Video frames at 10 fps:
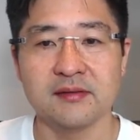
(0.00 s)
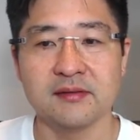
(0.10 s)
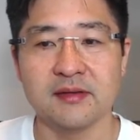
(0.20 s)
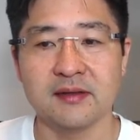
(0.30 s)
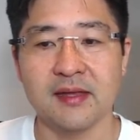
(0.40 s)

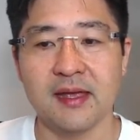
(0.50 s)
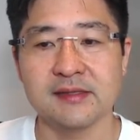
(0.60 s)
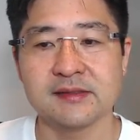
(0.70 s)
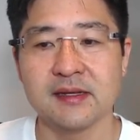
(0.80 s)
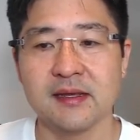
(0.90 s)
the
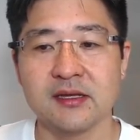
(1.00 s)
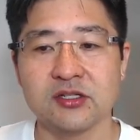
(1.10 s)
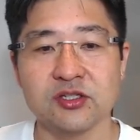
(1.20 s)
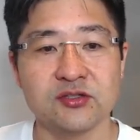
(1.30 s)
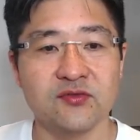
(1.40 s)
test.
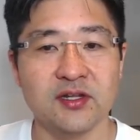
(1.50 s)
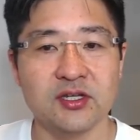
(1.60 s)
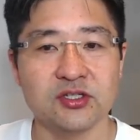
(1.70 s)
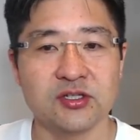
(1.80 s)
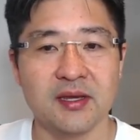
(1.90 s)
Just
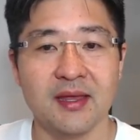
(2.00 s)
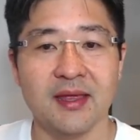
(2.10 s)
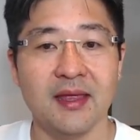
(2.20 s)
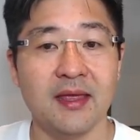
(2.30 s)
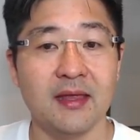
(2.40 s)
finish
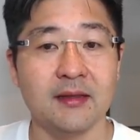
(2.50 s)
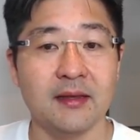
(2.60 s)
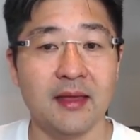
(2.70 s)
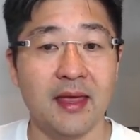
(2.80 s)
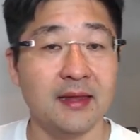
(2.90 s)
and
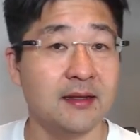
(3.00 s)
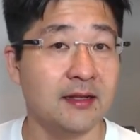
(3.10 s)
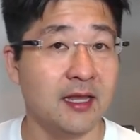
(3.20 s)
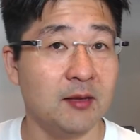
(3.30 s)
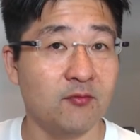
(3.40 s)
add a
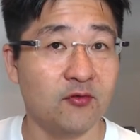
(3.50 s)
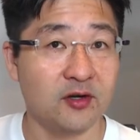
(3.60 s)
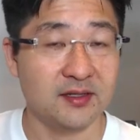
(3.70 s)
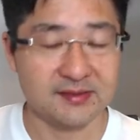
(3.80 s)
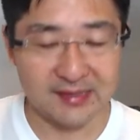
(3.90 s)
name for
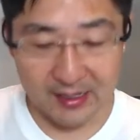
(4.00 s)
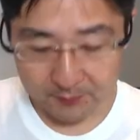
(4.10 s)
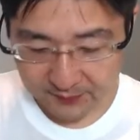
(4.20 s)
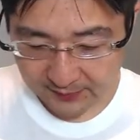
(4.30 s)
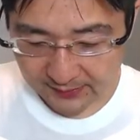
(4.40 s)
this app.
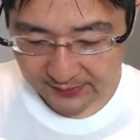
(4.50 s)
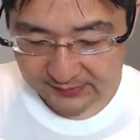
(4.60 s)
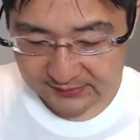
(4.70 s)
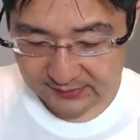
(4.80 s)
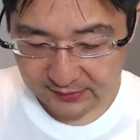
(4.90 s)

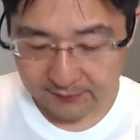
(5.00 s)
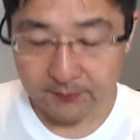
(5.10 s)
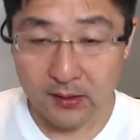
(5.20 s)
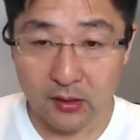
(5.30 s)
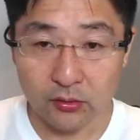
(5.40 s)
Let's say
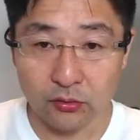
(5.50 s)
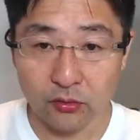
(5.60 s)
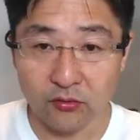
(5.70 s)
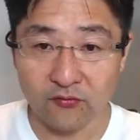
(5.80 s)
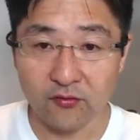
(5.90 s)

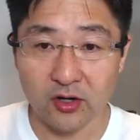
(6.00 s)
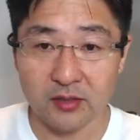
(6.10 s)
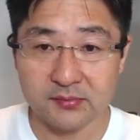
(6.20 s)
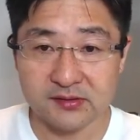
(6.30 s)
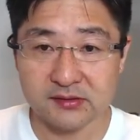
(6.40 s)
Google
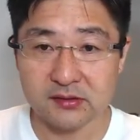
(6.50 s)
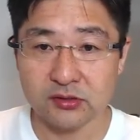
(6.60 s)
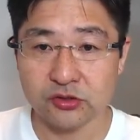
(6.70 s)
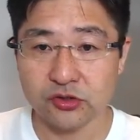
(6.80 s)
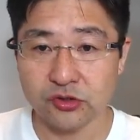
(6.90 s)
Forms
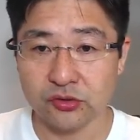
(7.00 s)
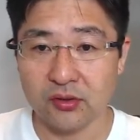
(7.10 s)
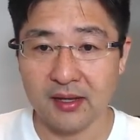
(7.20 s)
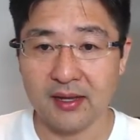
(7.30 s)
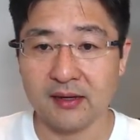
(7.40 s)
to
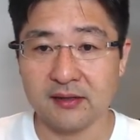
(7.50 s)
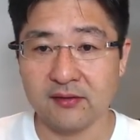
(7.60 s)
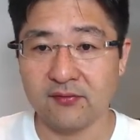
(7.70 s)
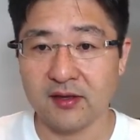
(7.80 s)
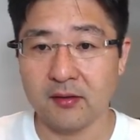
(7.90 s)

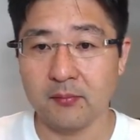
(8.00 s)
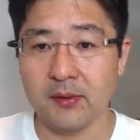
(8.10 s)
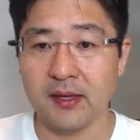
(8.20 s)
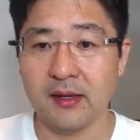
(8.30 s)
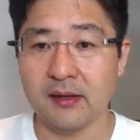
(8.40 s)

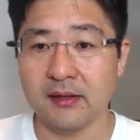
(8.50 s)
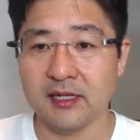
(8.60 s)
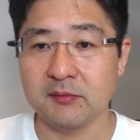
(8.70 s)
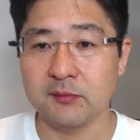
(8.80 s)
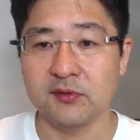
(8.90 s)
ActiveCampaign.
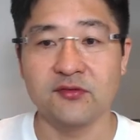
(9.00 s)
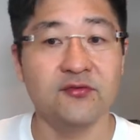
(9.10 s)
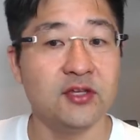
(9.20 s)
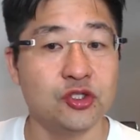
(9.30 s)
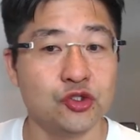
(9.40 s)
Let me put
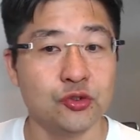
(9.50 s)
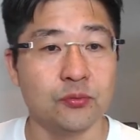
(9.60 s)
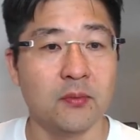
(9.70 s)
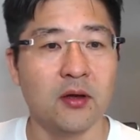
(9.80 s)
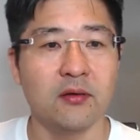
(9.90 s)
V2.
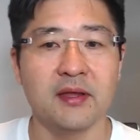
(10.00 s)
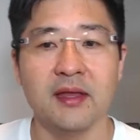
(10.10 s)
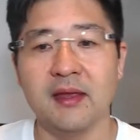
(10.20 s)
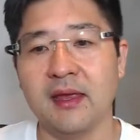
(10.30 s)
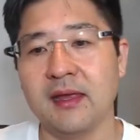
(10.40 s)

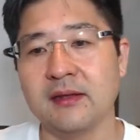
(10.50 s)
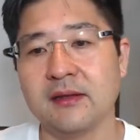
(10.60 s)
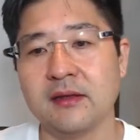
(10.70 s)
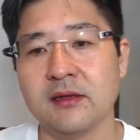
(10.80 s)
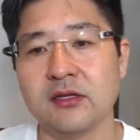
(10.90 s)
Okay, and
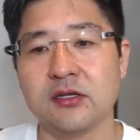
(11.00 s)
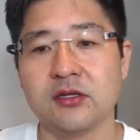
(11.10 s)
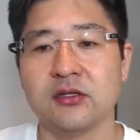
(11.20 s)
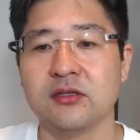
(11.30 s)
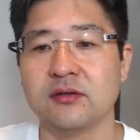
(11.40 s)

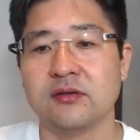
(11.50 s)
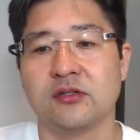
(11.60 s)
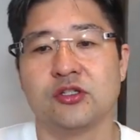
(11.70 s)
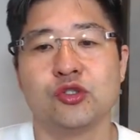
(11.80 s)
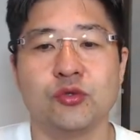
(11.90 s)

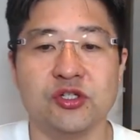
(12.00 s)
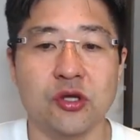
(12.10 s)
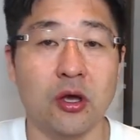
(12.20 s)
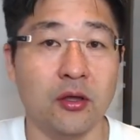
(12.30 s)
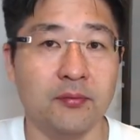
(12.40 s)
switch
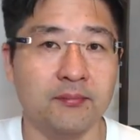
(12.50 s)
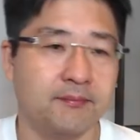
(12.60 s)
on.